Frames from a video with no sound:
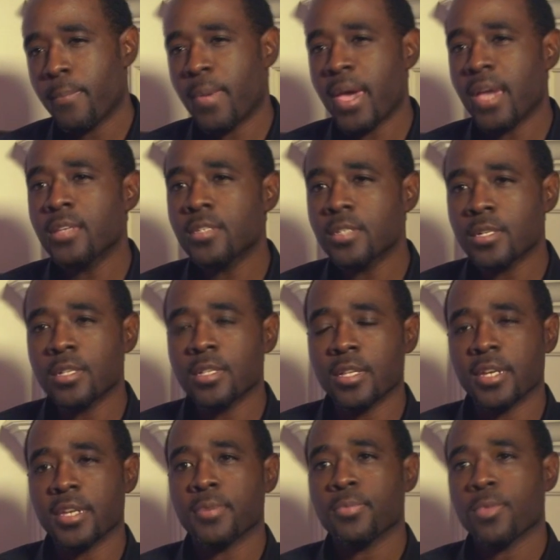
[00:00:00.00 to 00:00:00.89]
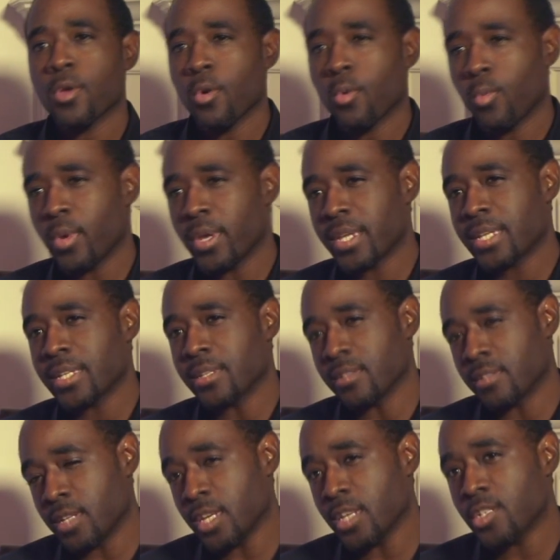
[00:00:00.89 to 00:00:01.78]
basically, when
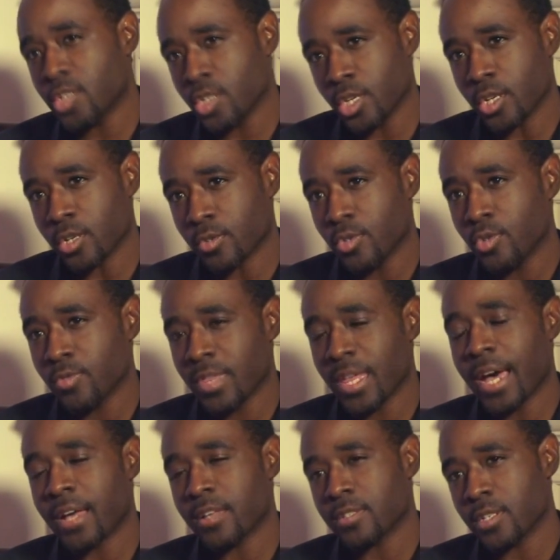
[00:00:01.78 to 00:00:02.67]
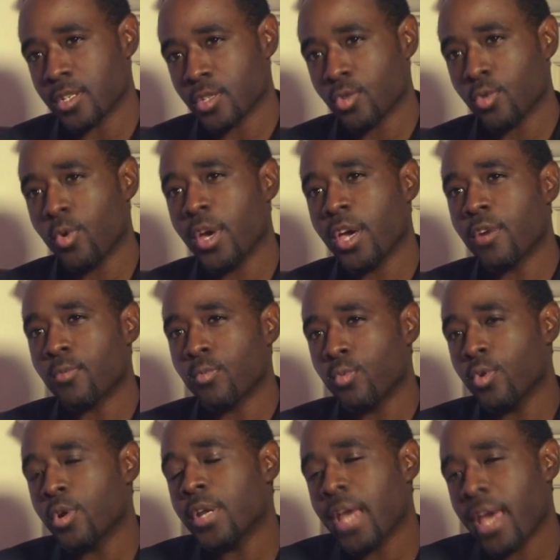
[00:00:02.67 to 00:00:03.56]
this year,
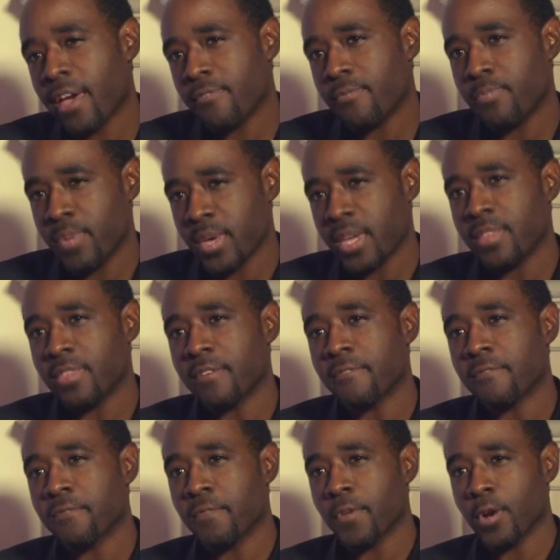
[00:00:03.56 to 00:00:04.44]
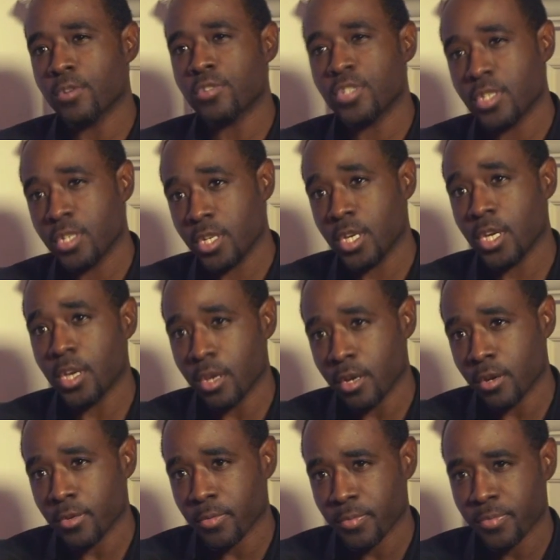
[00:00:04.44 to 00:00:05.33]
2012, would have been the first
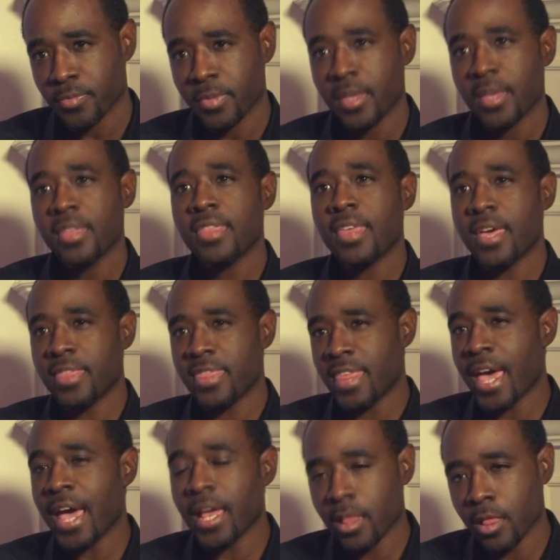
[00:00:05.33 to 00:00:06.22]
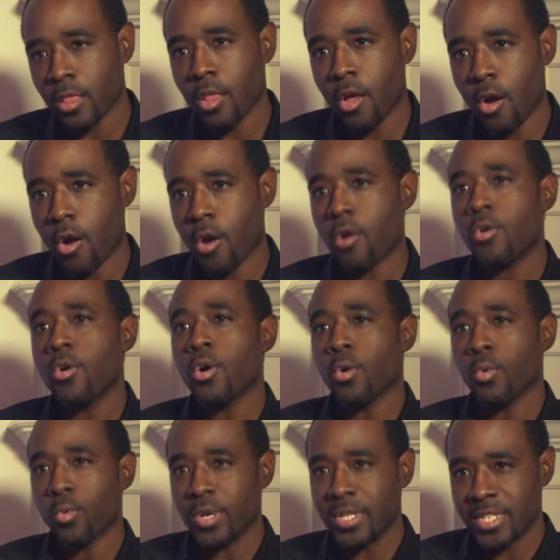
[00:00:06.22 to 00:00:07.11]
year that that law
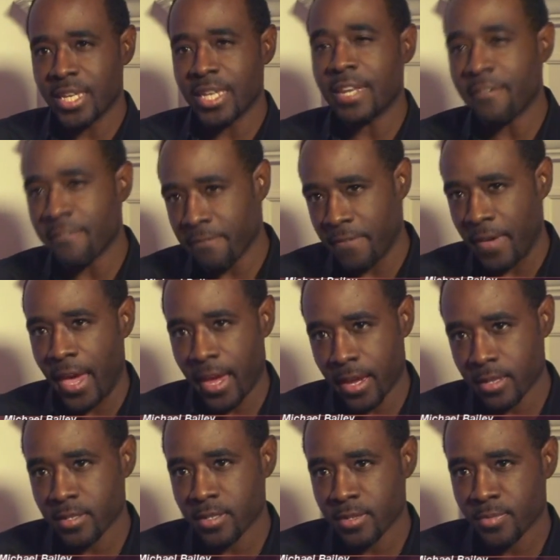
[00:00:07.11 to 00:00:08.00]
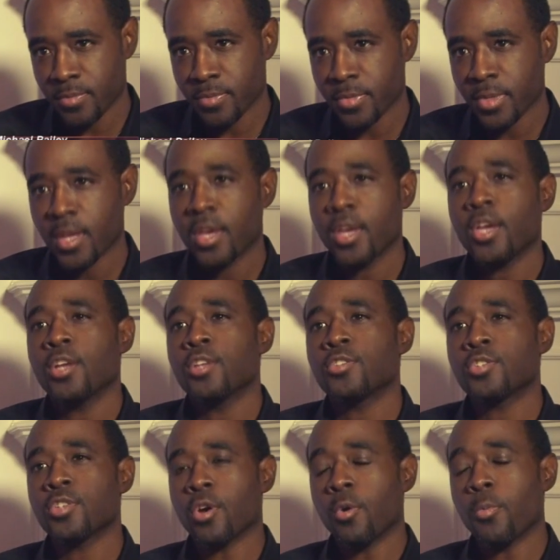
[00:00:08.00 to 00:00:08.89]
was in effect.
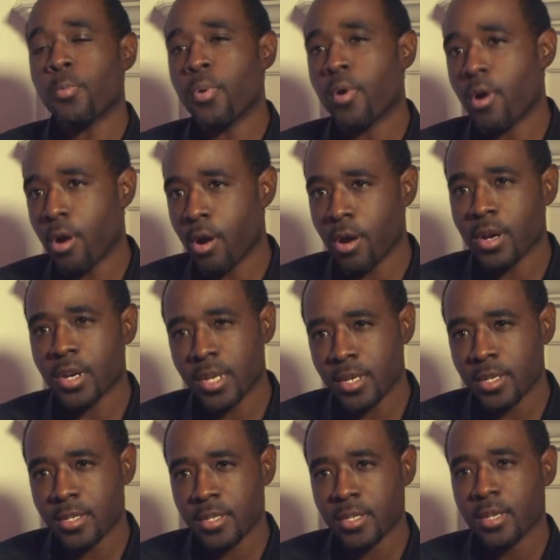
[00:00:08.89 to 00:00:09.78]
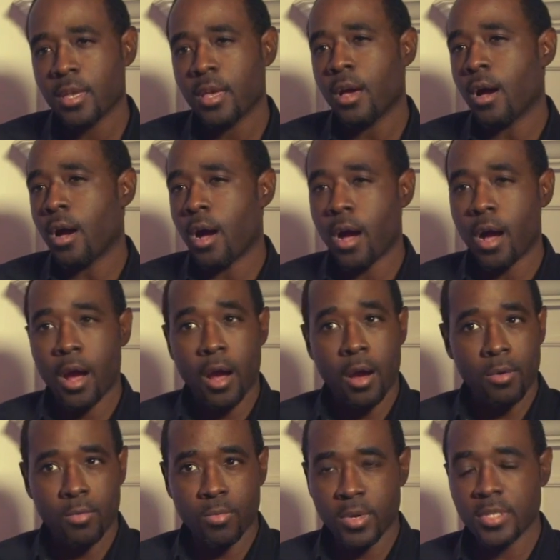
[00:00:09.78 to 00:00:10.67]
So parties,
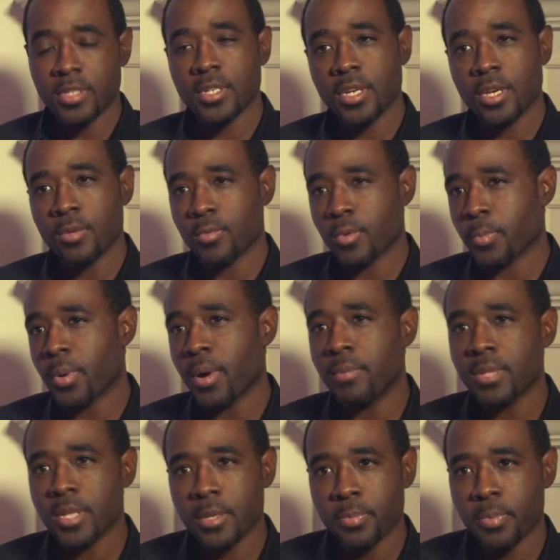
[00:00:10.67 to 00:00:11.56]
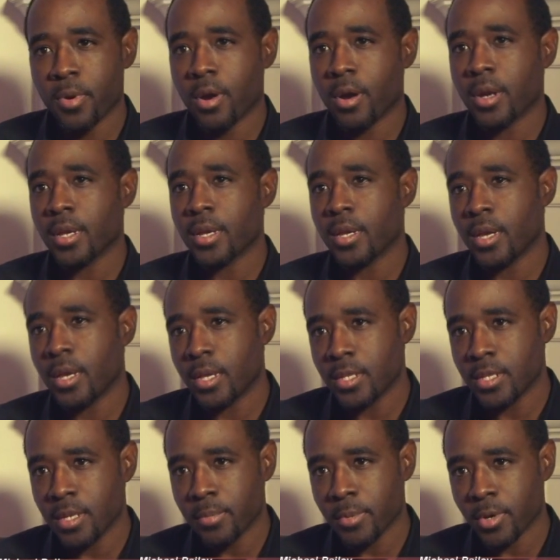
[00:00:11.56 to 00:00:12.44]
once again, Republican Party
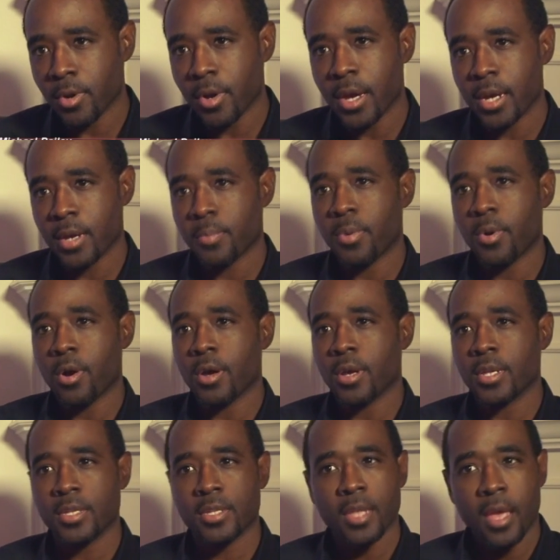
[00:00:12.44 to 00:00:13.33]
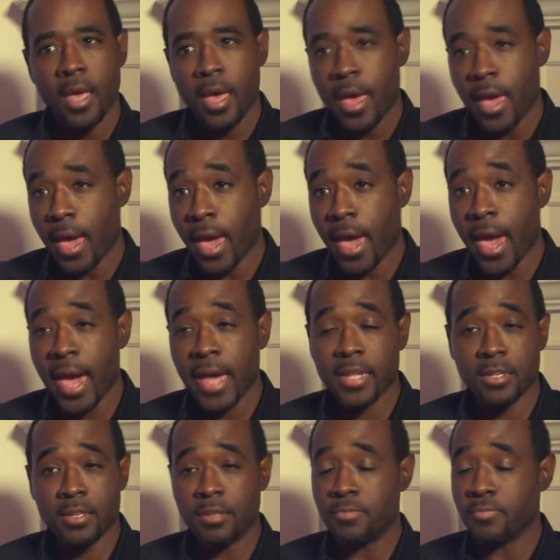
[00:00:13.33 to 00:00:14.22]
and Democratic parties,
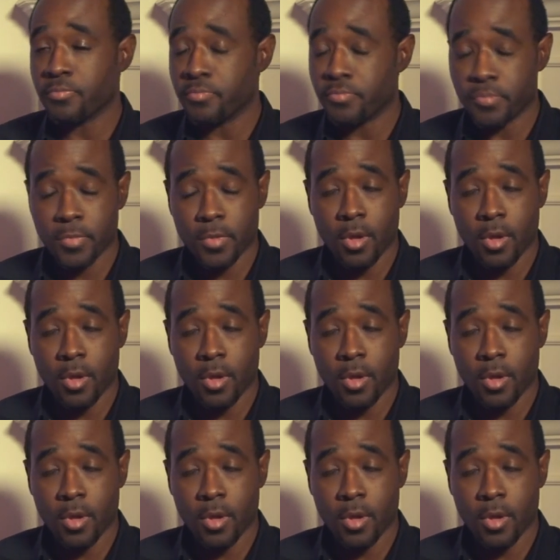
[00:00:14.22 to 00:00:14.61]
acting